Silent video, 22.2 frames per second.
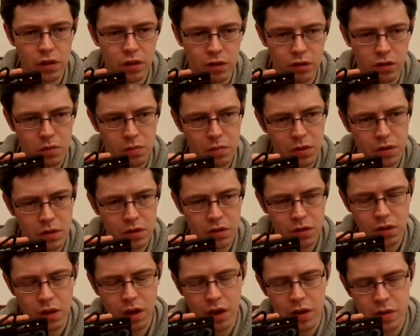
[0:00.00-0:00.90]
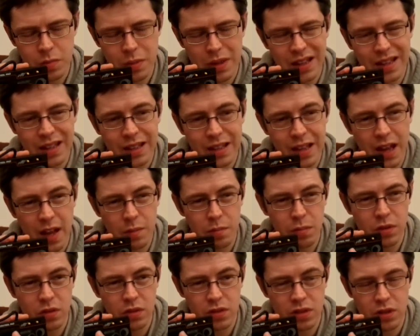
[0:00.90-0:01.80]
there's not as big a
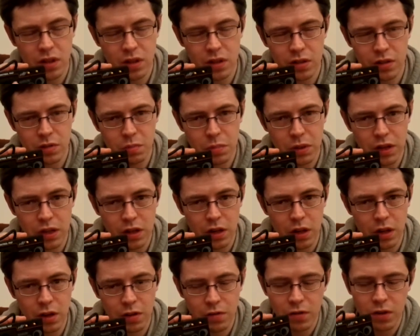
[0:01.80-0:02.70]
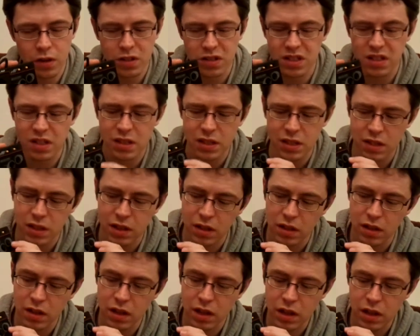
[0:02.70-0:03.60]
gap and there's not as big an area for the disc
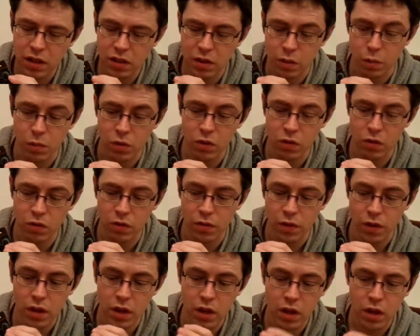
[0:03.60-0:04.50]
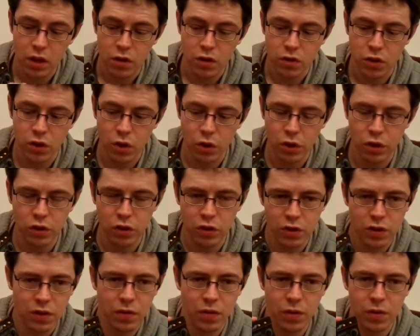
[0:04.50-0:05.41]
to move. So it
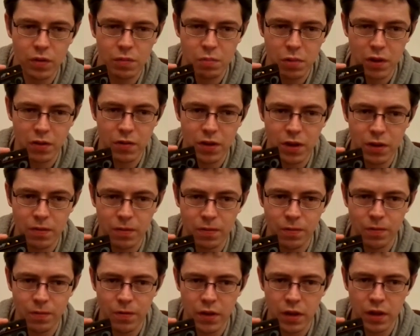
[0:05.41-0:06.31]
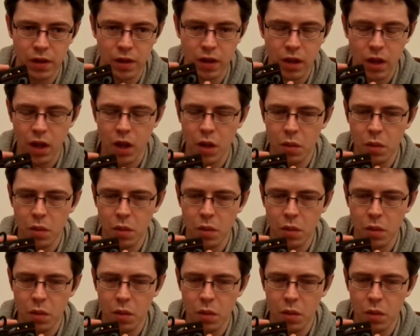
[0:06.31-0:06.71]
does have a bit of a different feel.